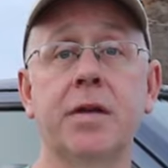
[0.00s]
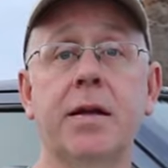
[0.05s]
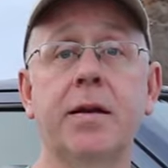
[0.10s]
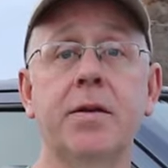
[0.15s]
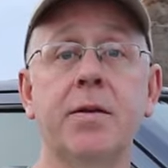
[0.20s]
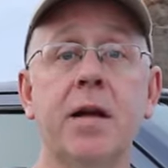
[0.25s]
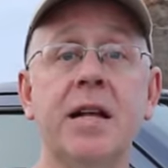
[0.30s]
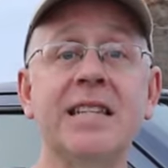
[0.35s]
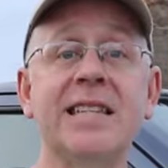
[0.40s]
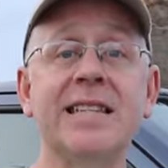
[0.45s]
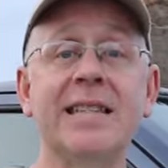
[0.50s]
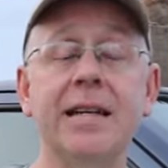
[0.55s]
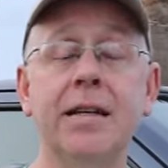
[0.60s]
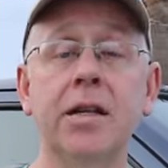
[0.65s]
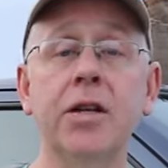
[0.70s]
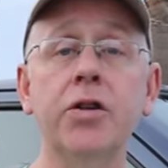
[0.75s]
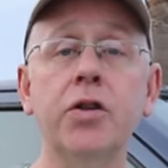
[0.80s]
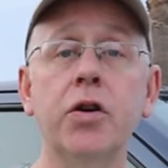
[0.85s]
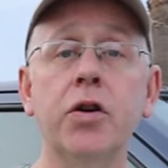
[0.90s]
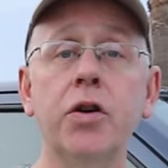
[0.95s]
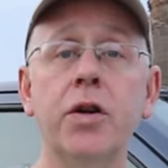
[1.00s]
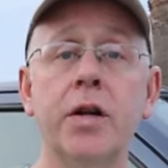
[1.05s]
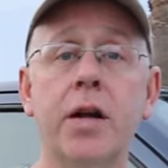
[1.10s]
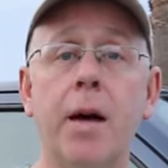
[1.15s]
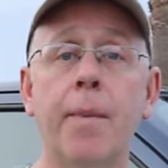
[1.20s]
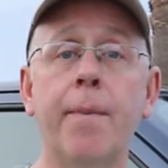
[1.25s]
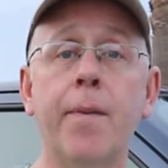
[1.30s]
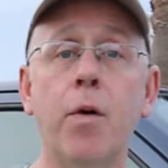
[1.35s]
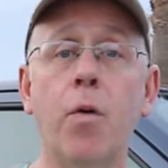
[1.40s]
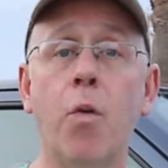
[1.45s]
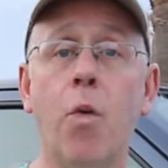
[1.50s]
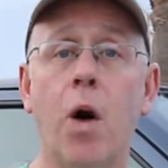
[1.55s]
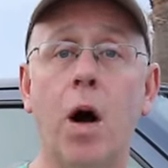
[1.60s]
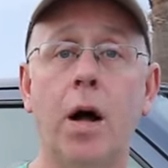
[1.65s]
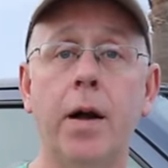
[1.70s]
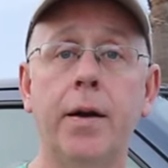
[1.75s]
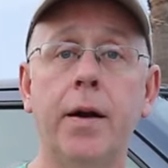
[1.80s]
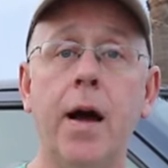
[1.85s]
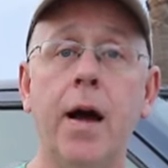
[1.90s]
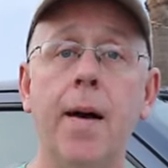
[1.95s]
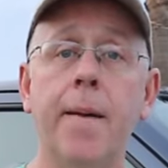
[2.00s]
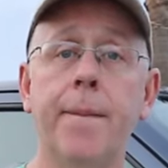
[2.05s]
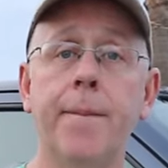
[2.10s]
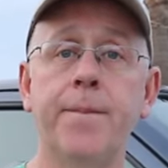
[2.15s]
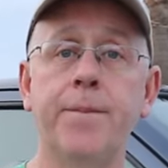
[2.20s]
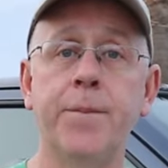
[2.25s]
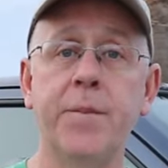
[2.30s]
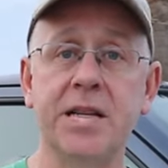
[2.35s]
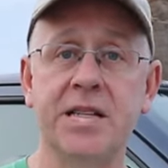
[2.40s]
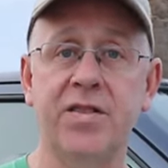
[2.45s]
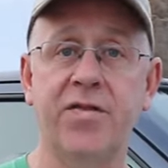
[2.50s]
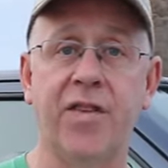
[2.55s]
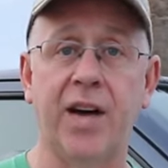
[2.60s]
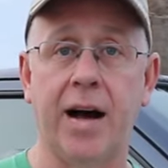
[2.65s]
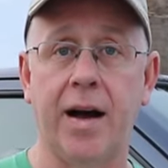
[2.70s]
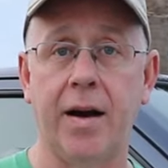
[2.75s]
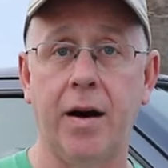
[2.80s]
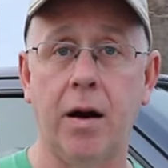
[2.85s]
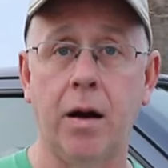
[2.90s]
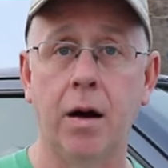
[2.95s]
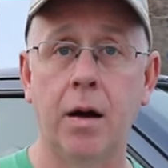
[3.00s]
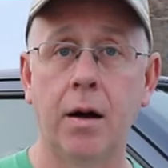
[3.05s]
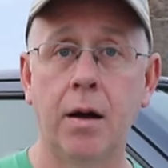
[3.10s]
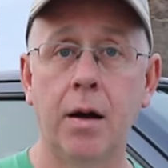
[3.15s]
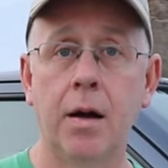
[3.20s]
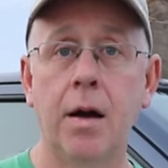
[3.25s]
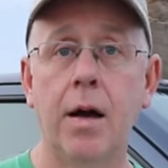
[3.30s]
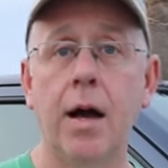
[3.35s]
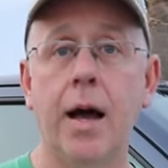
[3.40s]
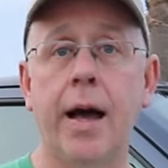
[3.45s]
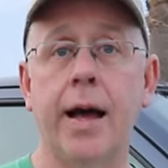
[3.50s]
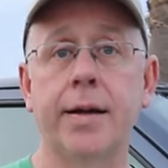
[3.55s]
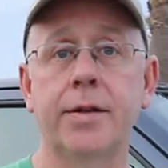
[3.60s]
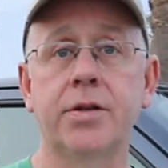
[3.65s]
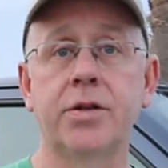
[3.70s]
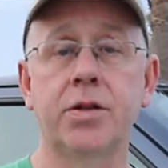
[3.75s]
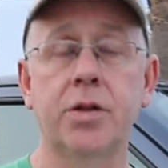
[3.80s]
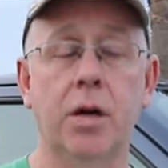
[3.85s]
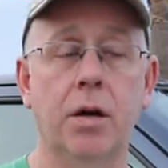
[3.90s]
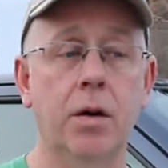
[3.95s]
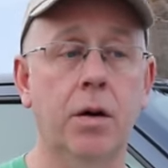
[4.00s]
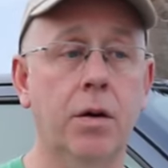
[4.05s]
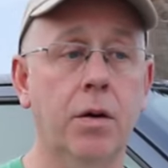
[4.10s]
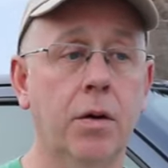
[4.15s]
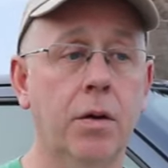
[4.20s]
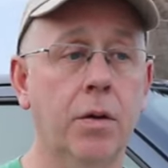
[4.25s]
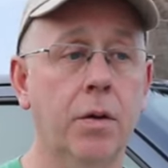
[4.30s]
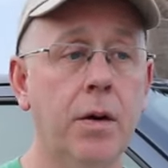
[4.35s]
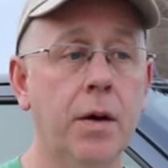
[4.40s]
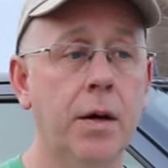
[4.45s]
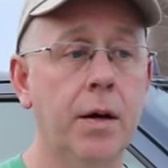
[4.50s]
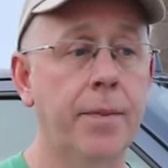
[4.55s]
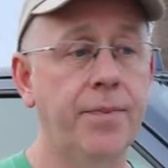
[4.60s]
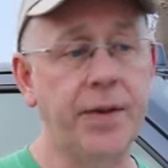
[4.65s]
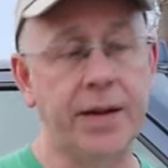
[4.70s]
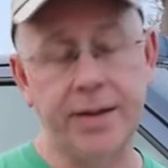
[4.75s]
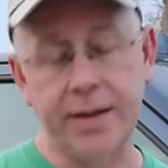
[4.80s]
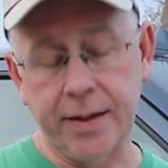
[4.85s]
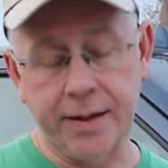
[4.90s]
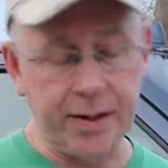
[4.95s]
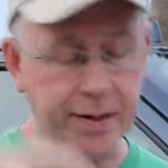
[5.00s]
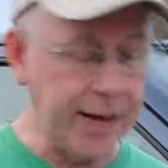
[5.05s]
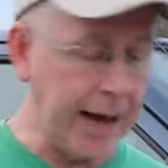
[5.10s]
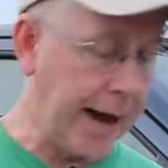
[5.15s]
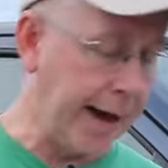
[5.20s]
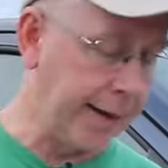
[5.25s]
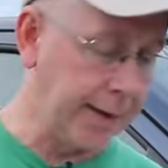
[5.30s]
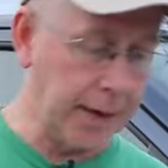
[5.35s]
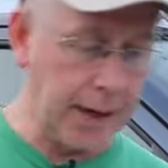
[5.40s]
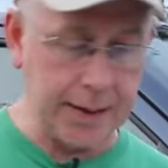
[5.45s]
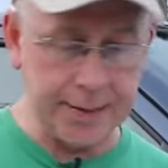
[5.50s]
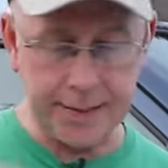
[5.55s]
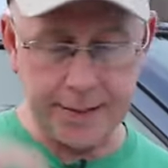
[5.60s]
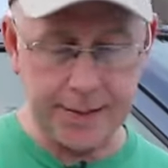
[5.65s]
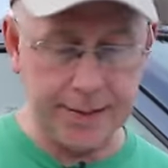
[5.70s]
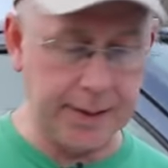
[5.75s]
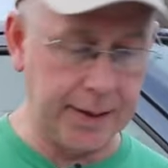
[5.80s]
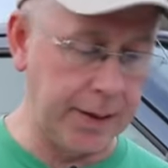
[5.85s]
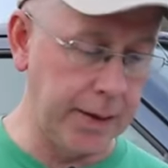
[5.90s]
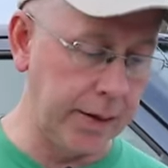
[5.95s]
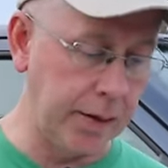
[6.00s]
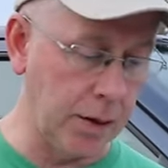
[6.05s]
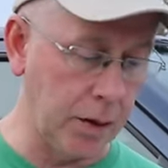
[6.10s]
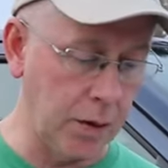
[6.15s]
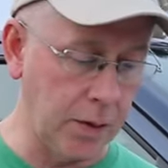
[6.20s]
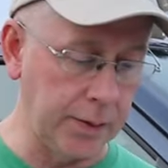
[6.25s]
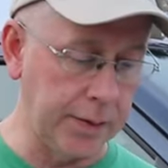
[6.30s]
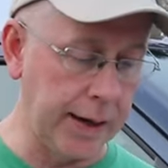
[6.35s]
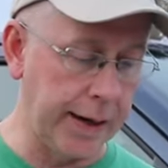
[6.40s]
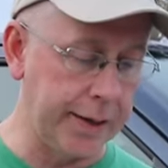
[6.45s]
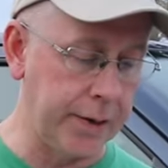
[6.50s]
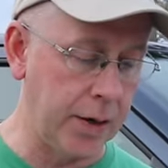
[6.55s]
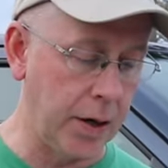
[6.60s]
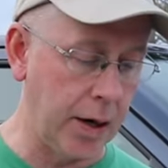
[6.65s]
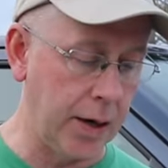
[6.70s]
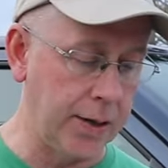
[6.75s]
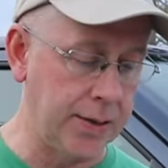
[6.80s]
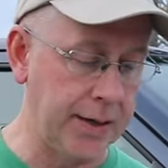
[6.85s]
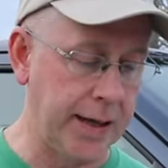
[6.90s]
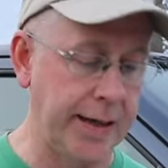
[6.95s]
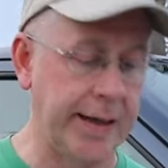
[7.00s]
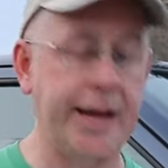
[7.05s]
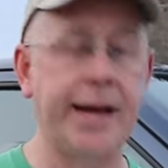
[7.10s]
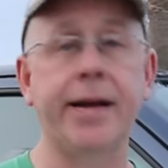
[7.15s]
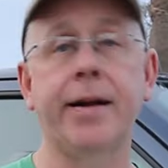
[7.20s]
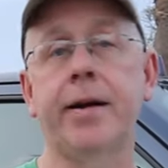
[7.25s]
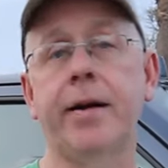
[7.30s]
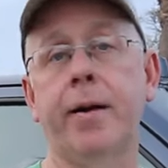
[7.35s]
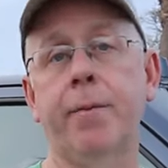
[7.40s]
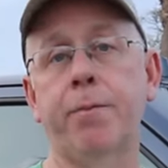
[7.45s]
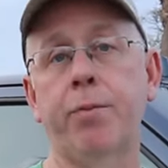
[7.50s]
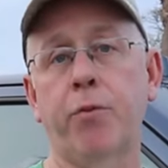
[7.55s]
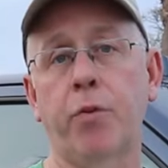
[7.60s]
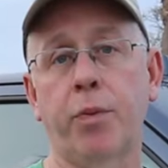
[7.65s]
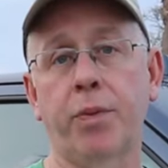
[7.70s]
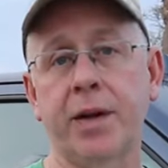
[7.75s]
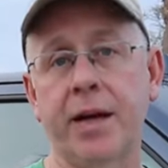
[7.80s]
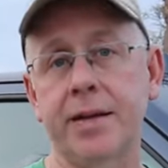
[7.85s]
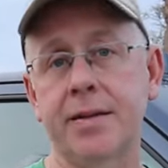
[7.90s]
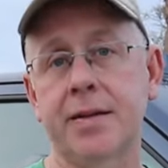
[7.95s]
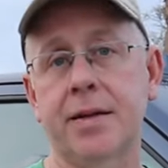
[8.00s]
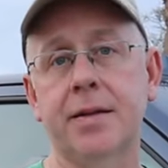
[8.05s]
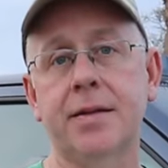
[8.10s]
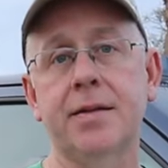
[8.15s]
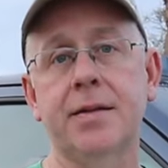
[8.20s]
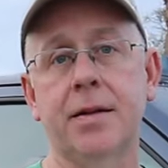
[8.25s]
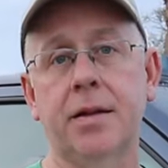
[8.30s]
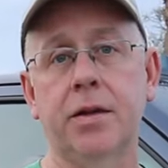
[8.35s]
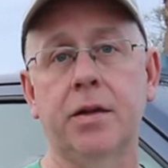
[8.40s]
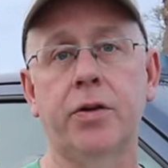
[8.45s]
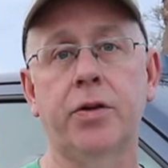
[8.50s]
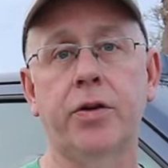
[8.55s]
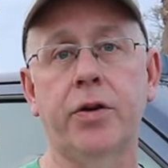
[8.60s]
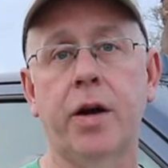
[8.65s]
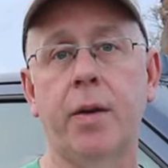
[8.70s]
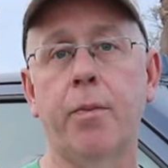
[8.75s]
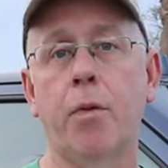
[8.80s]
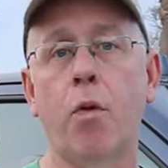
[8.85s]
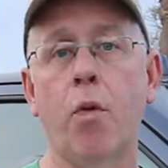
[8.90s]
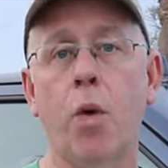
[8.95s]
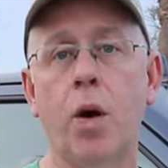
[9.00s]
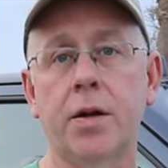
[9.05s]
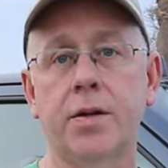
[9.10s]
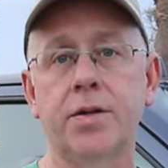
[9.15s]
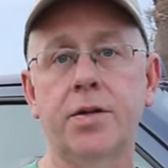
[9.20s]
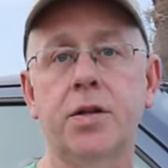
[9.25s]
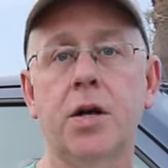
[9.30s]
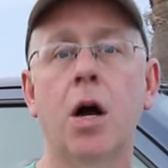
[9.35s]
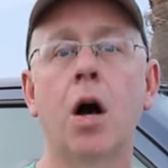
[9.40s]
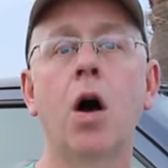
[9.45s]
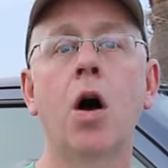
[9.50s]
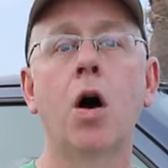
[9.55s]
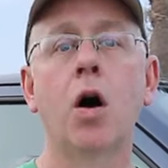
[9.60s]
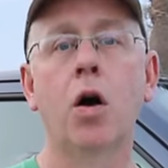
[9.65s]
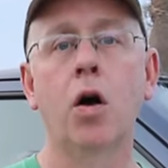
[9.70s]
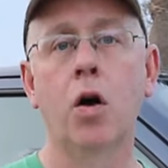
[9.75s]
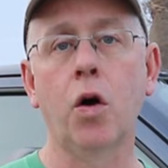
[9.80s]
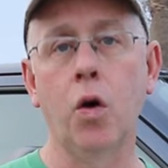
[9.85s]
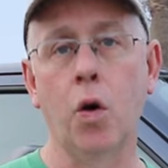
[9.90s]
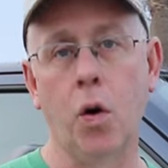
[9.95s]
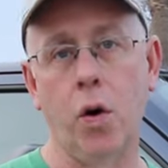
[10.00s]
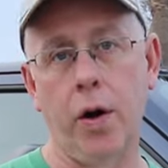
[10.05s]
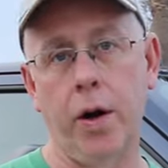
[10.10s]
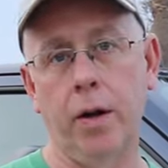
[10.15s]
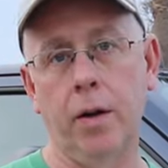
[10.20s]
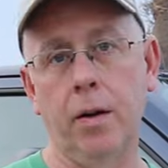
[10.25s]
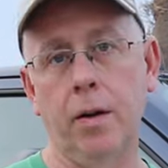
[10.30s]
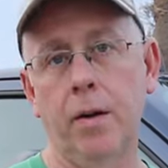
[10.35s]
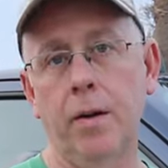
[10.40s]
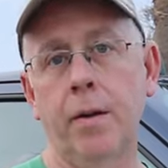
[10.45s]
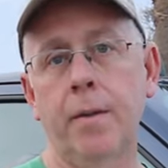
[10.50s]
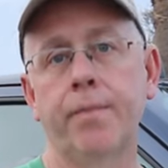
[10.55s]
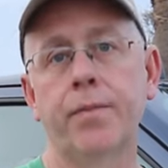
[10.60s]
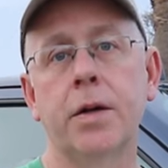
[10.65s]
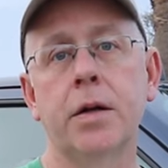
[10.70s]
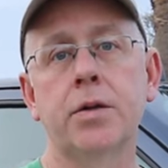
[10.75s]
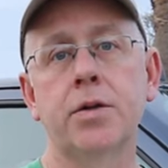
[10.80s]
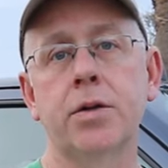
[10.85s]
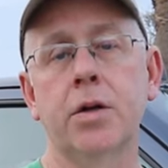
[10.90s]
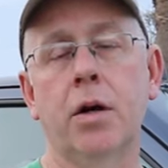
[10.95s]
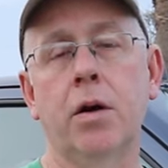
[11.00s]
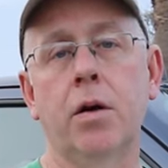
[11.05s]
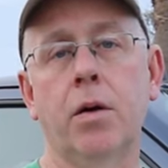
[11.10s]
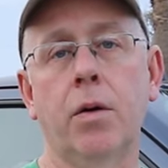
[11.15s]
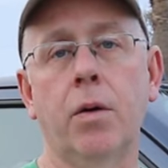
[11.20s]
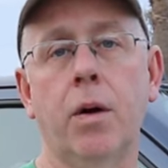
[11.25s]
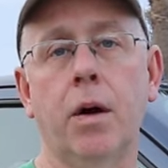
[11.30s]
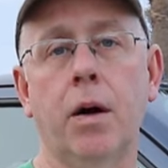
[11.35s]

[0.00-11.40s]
a cylinder number one misfire. And so they did the diagnostics, they did the whole nine yards, and they ended up replacing cylinder number one's coil. So